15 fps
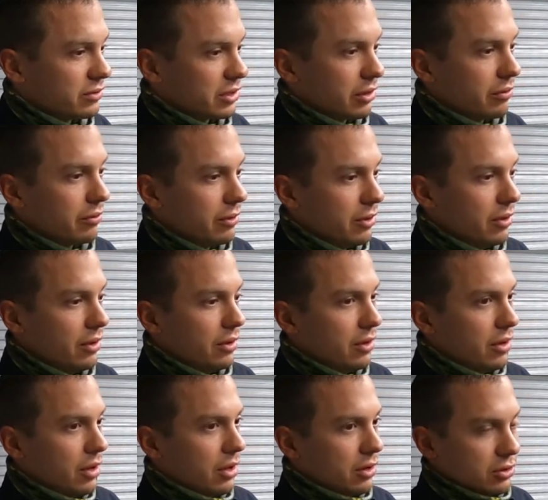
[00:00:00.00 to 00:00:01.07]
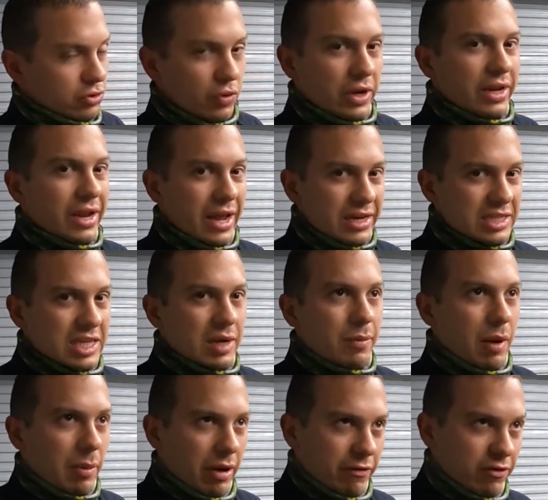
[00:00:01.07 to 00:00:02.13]
So 2019 I
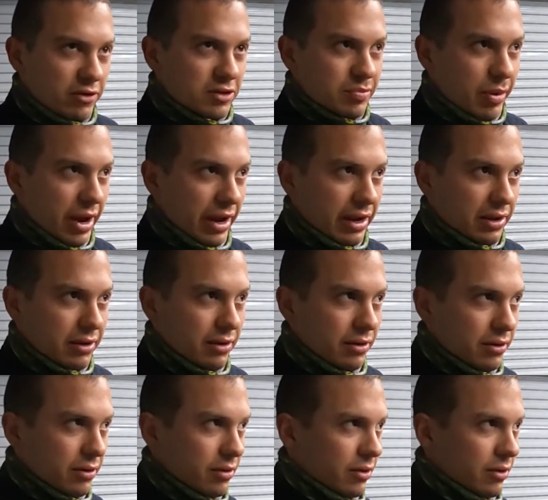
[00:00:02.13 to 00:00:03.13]
bought my first bike.